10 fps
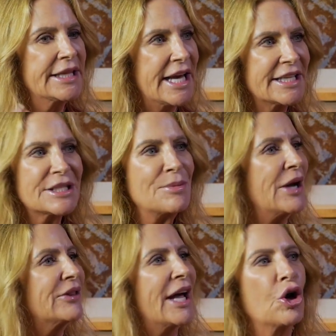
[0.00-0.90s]
Then it's
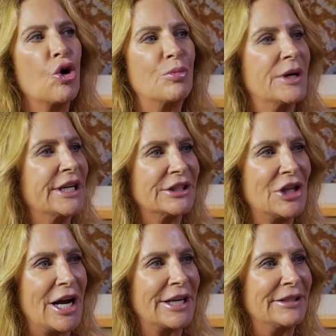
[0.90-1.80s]
about that opening
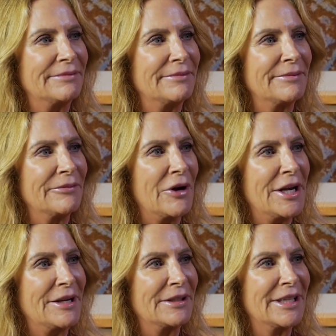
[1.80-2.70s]
line,
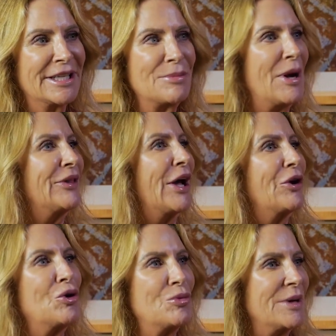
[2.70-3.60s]
right? It's about
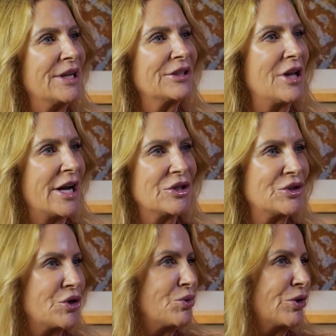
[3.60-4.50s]
that opening line.
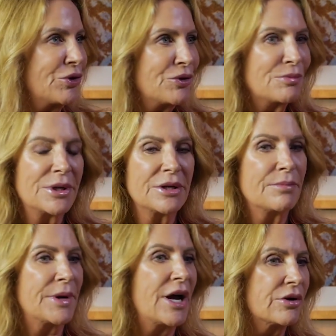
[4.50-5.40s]
So with you, it'd be
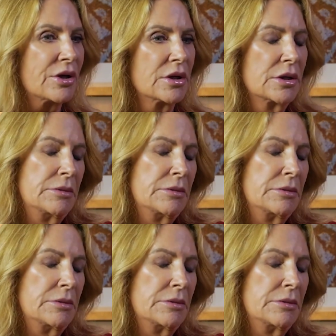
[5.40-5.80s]
about,